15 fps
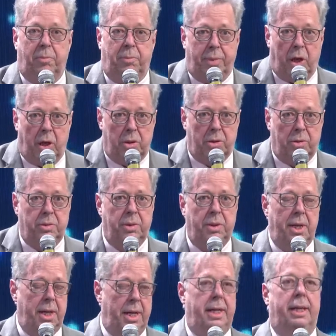Paulo,
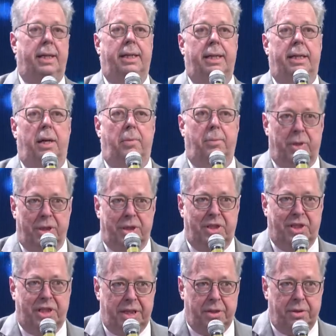uh,
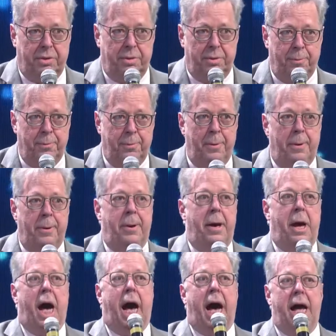Brazil.
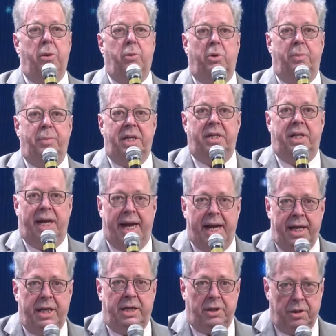I will be the
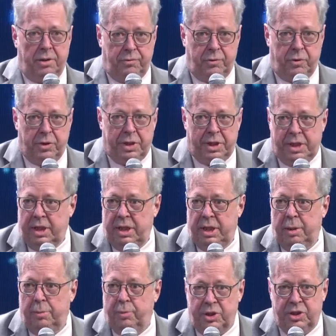anchor for the
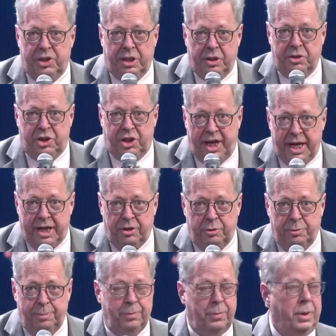Brazil
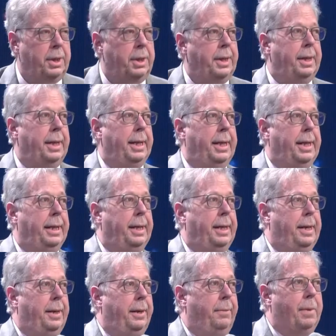channel.
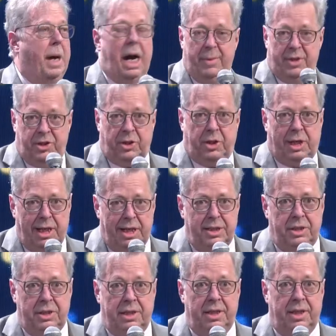Um, I'm a
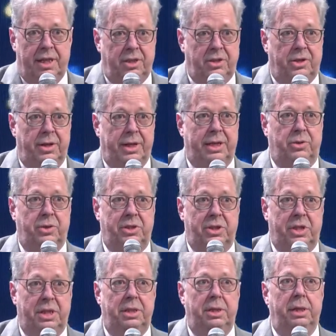journalist, in case you're
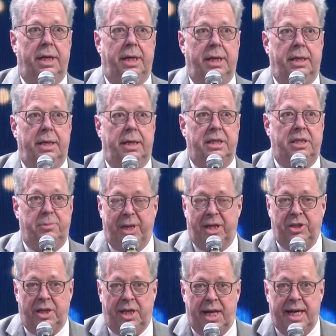interested, uh,
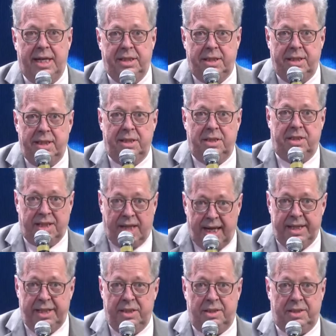specialized in
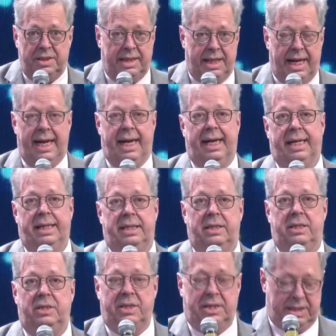science and
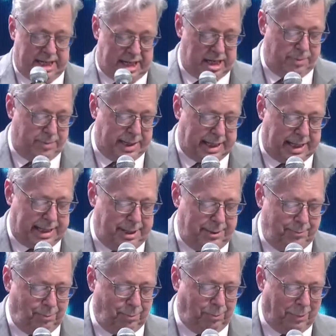sustainability.